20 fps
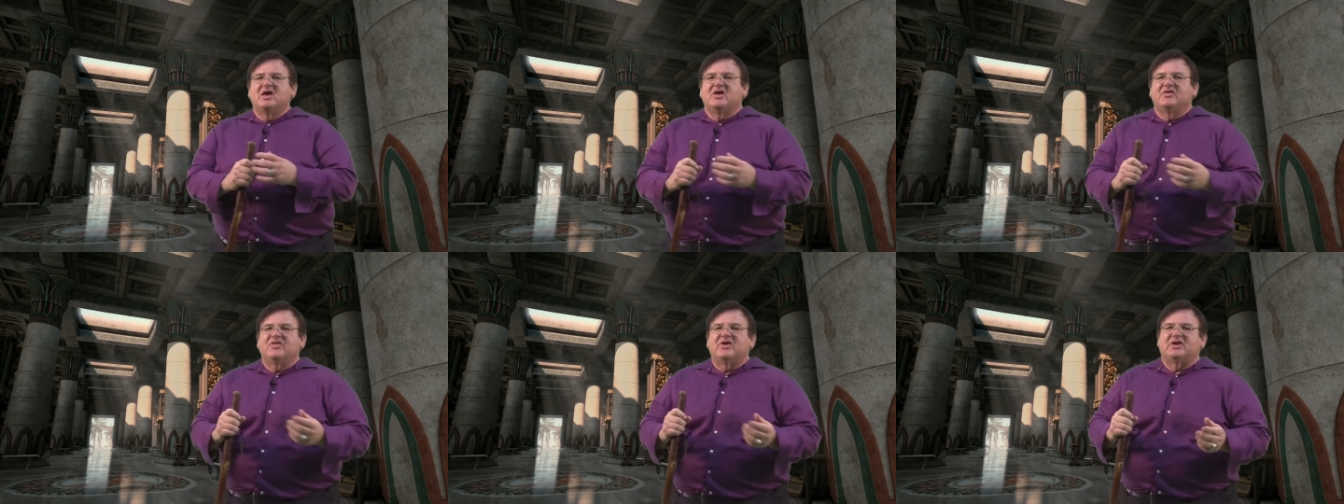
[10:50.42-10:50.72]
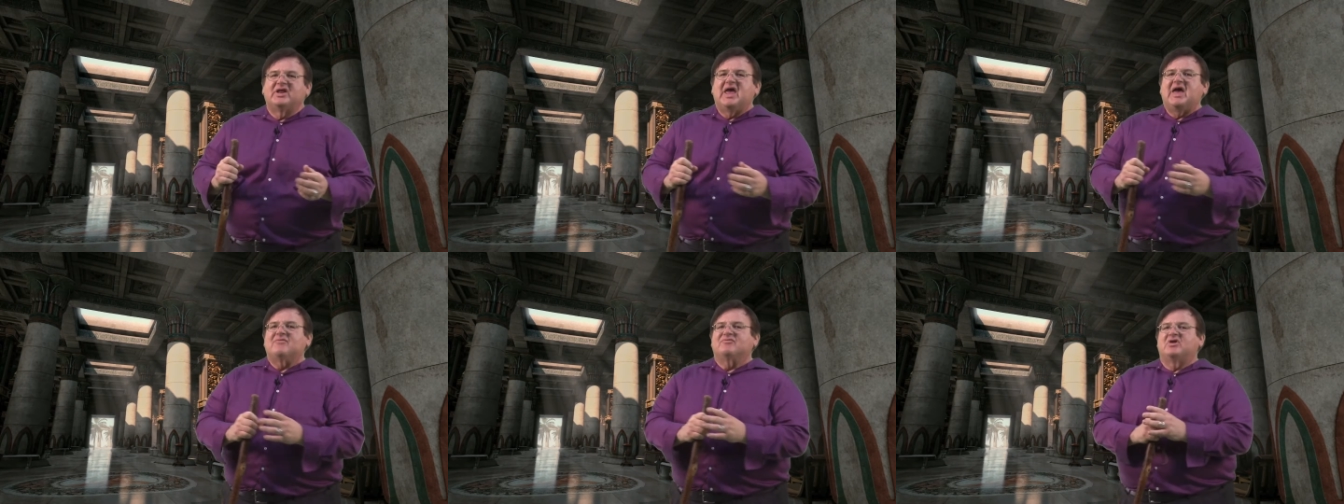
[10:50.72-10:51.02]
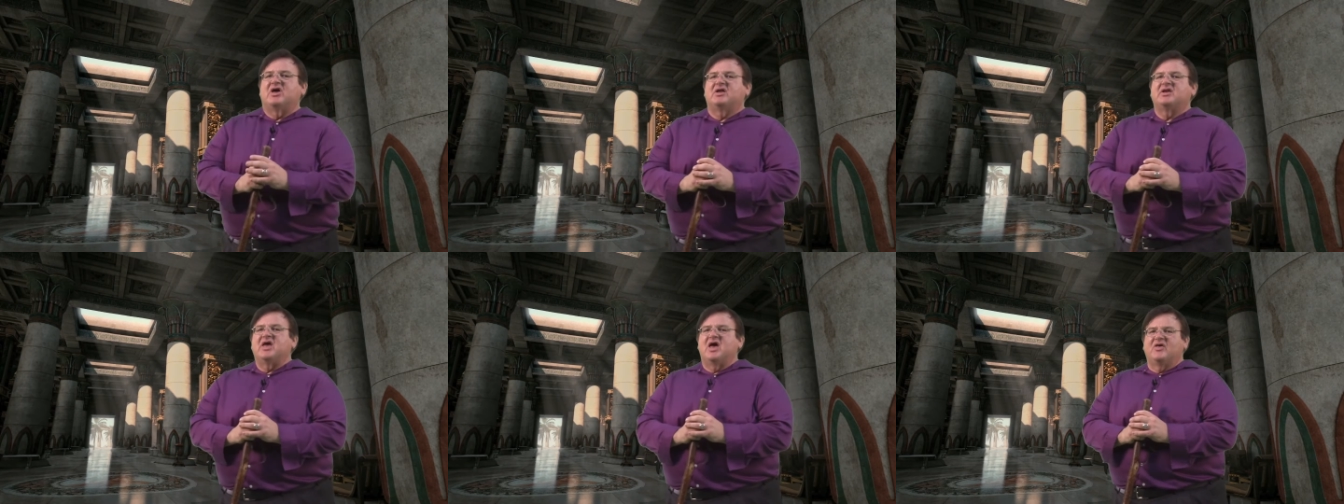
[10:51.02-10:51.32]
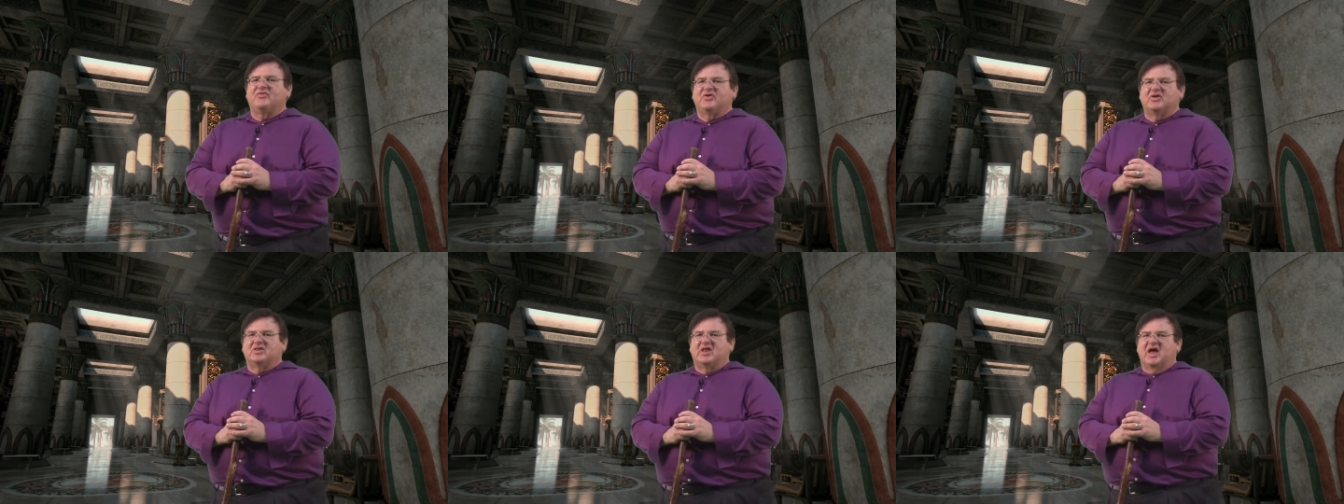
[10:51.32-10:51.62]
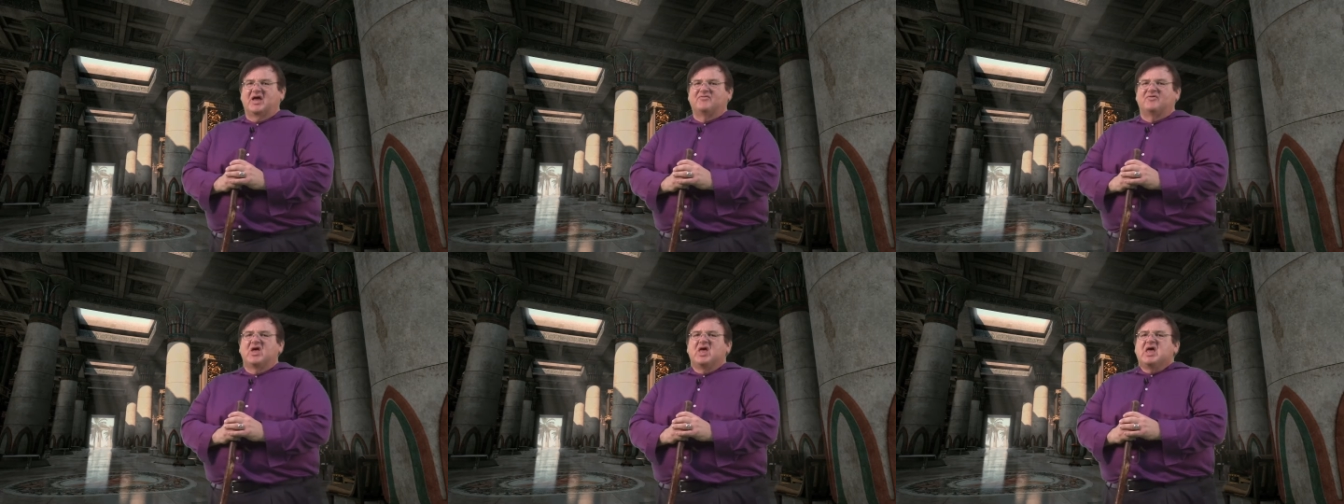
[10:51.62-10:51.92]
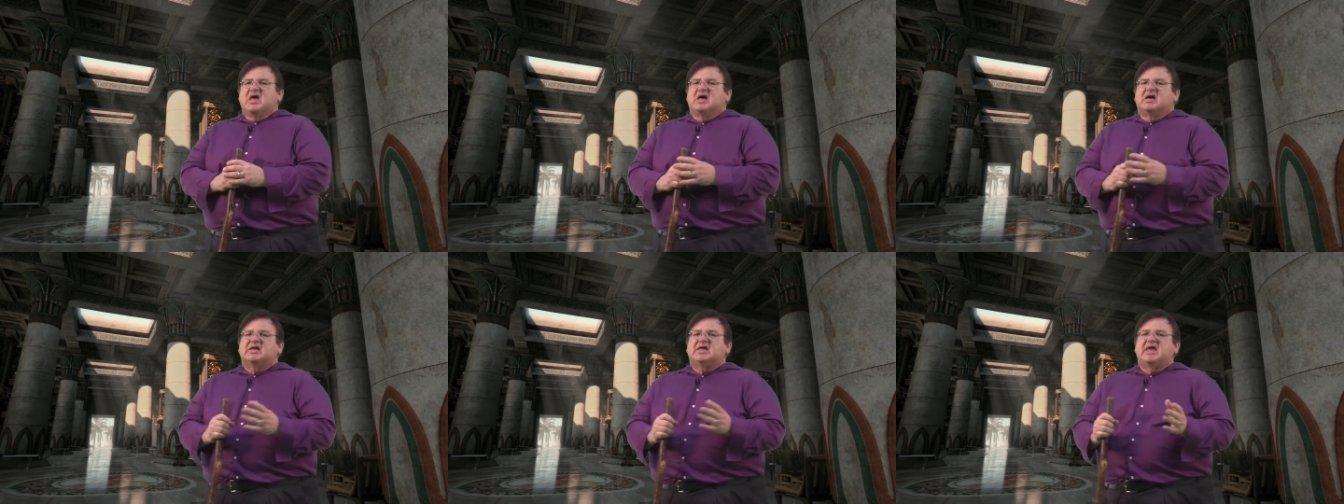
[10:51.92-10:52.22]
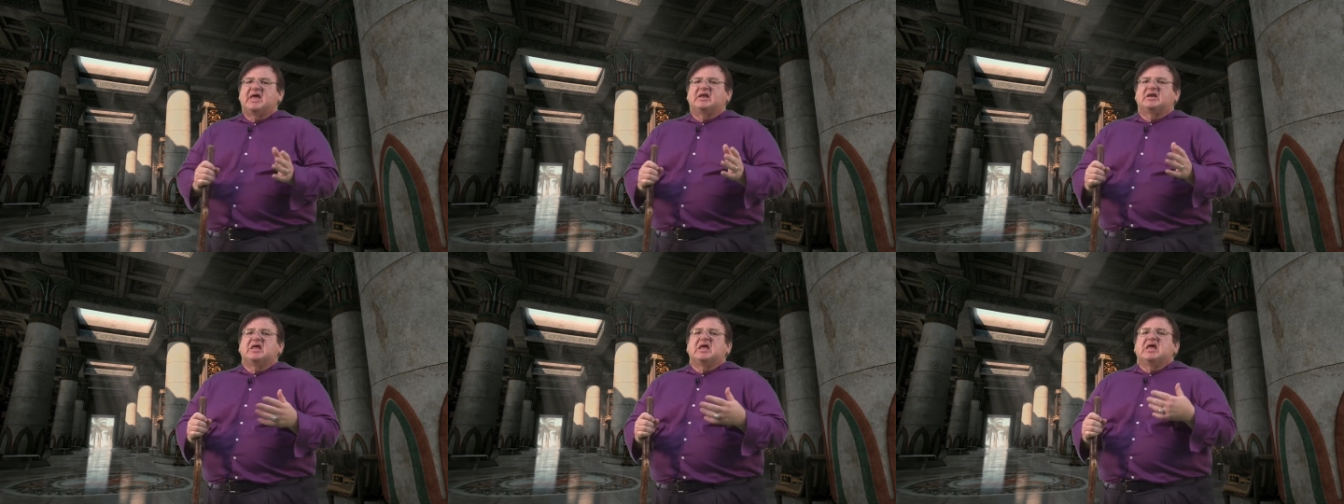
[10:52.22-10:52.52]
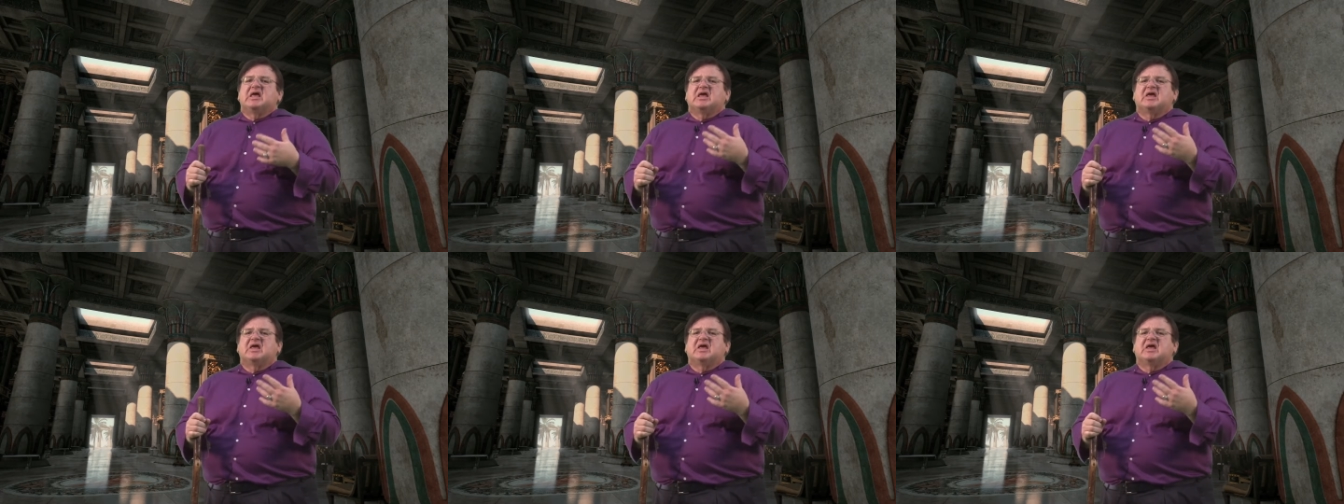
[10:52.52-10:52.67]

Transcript: than to have an unhealthy life. Again,